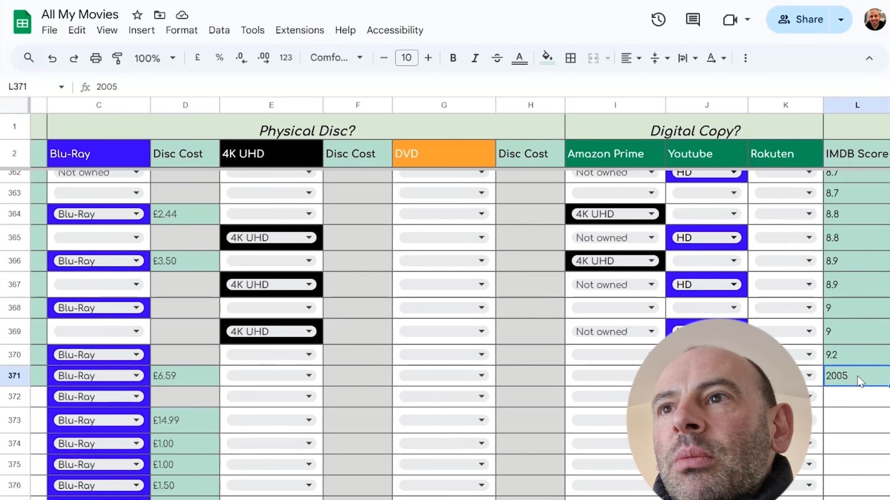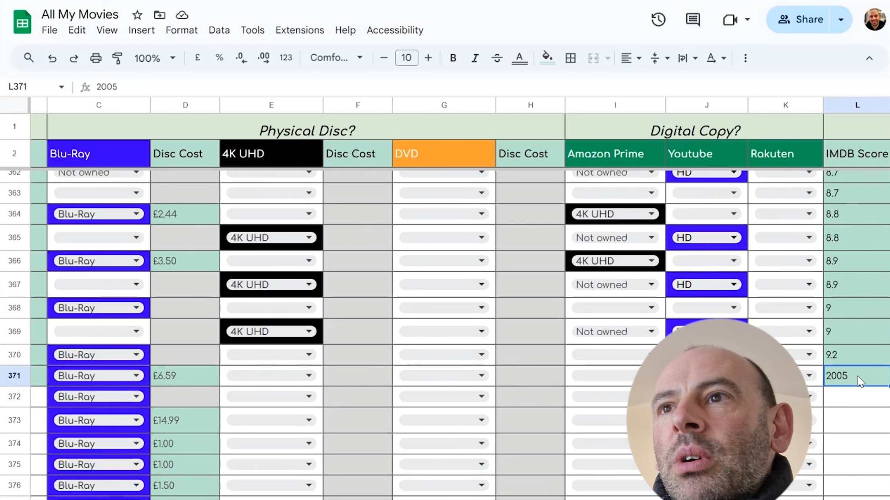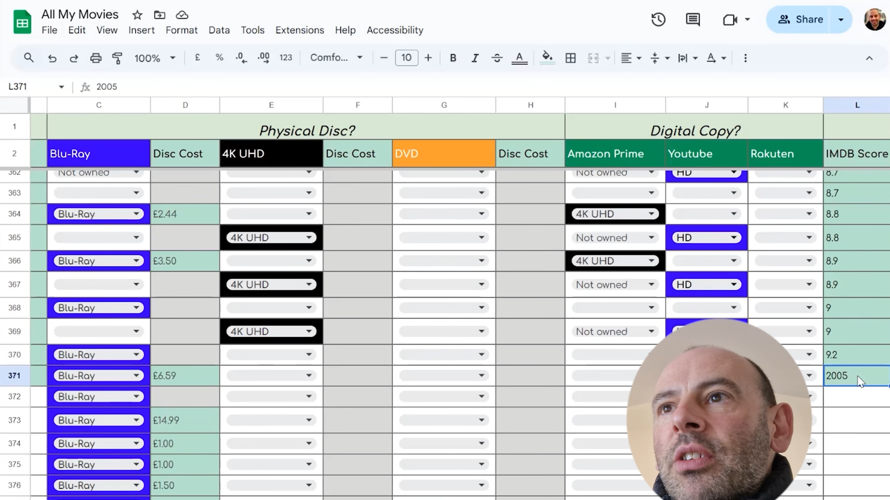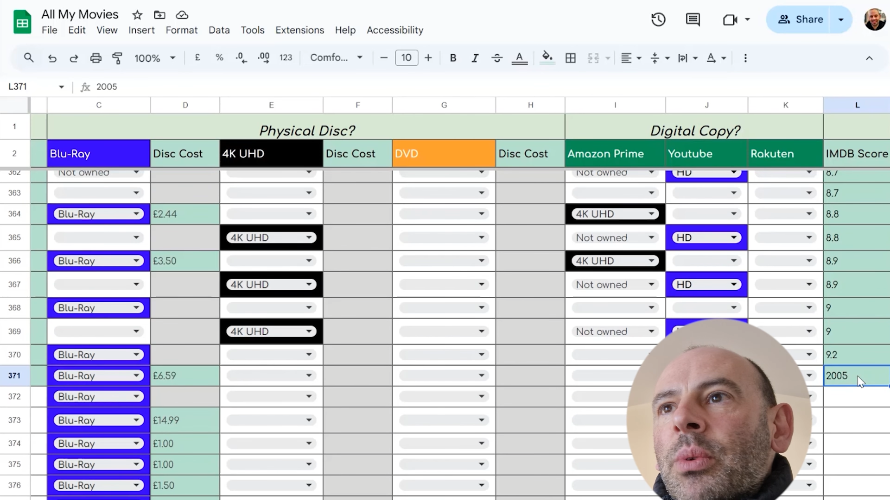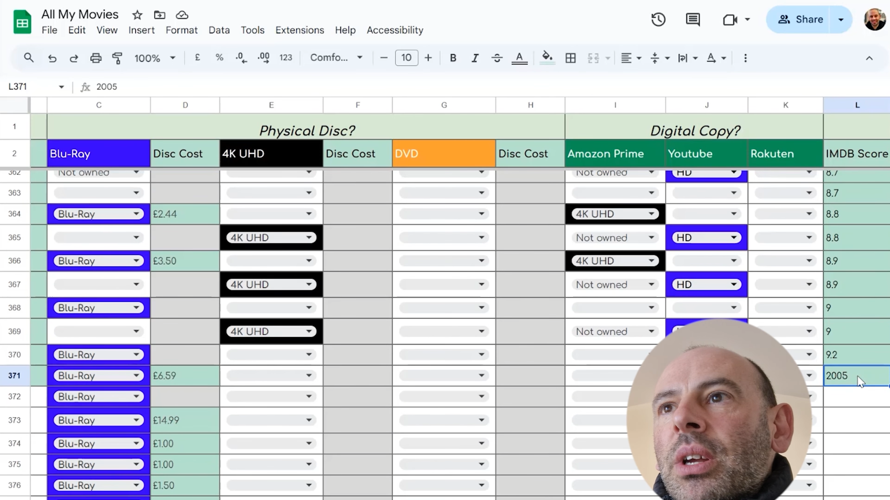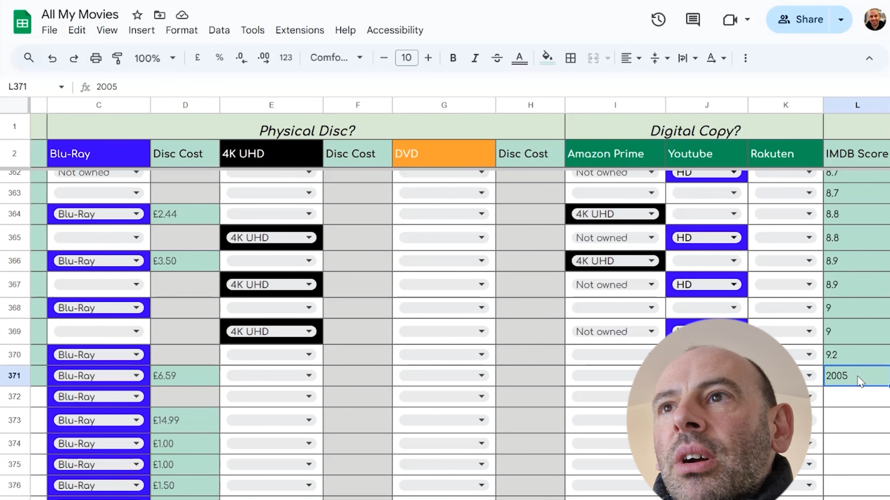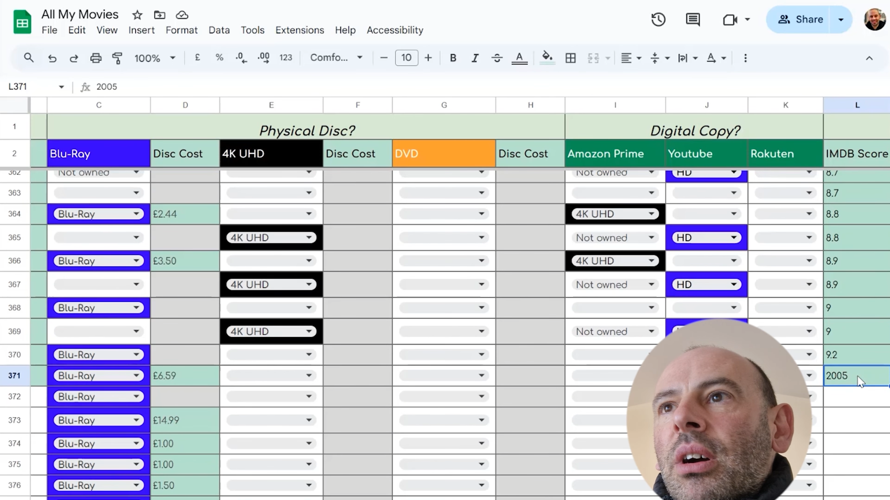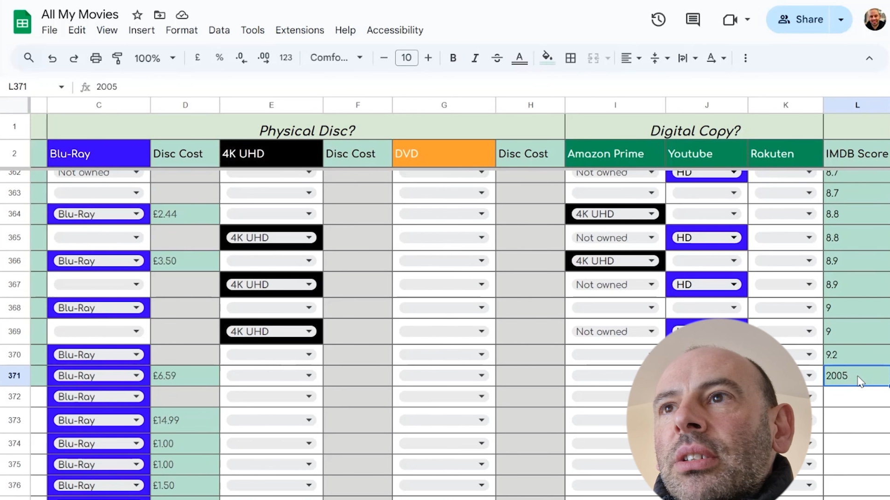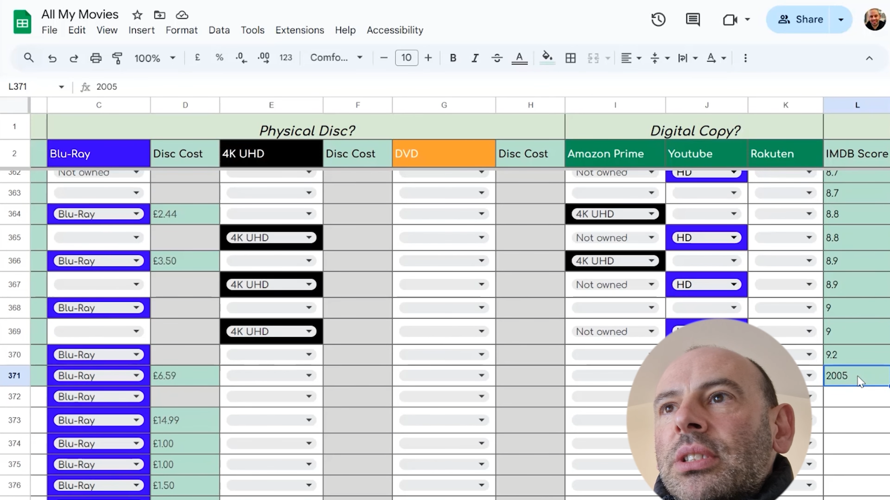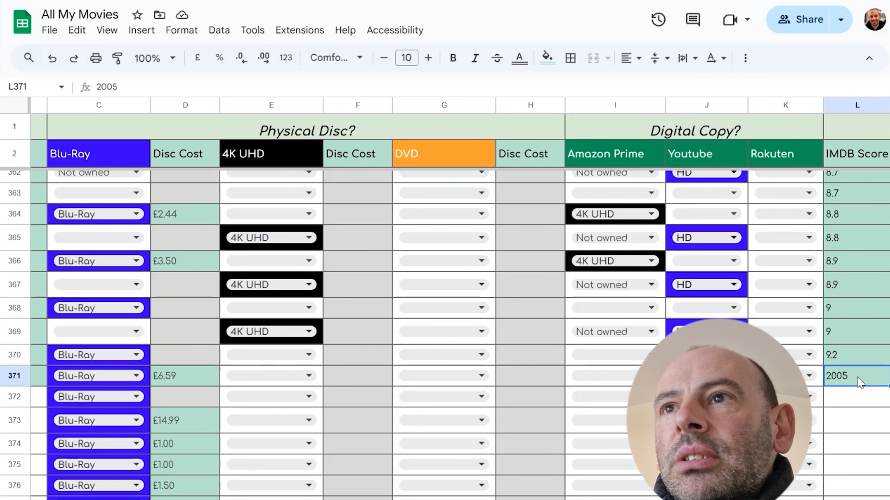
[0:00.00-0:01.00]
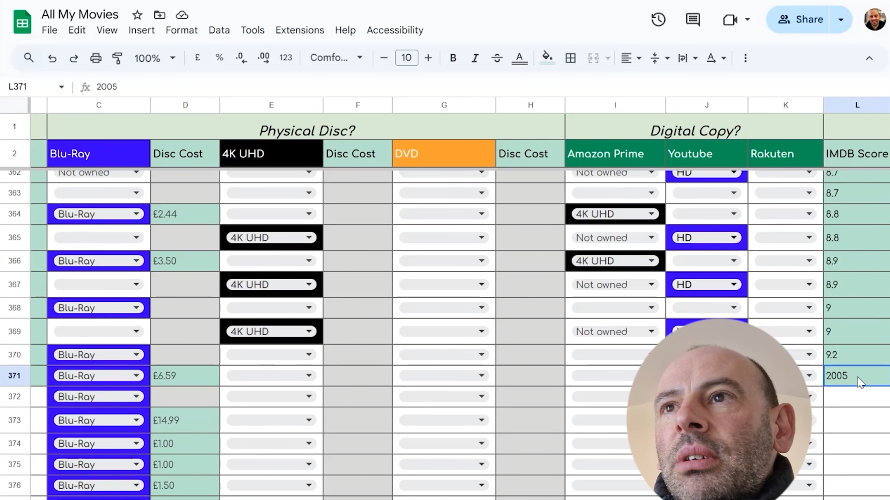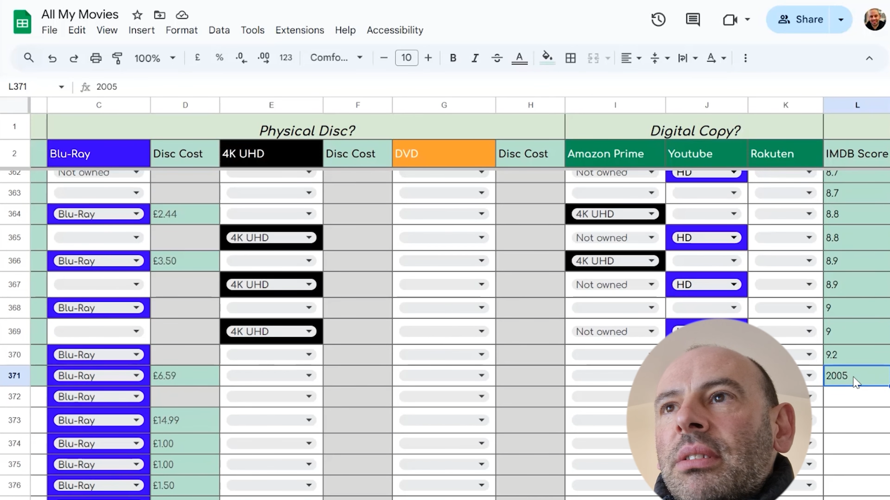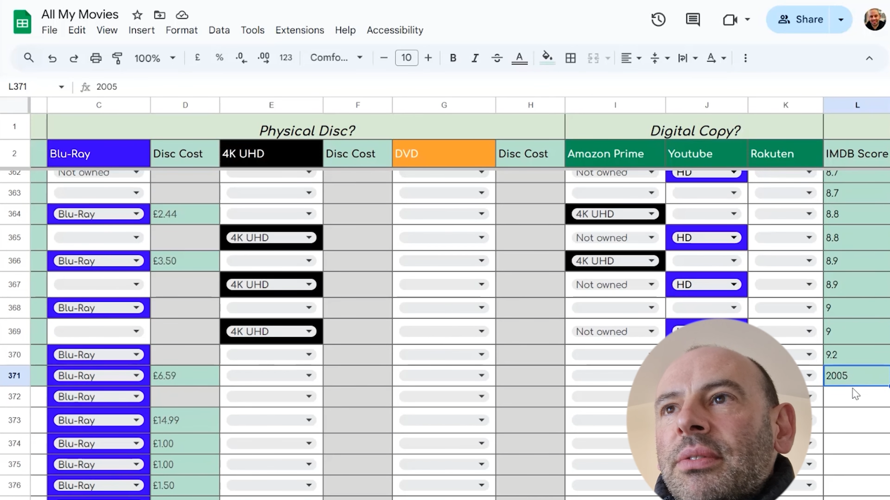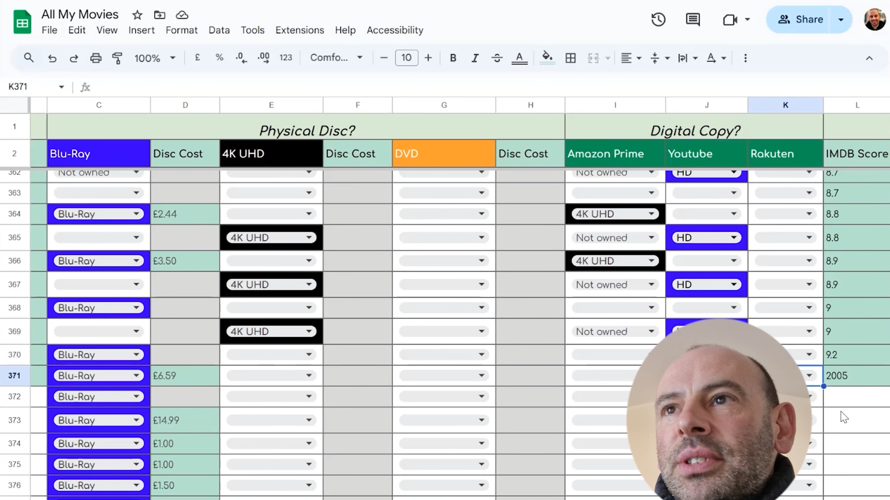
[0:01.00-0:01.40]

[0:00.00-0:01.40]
What have we got? For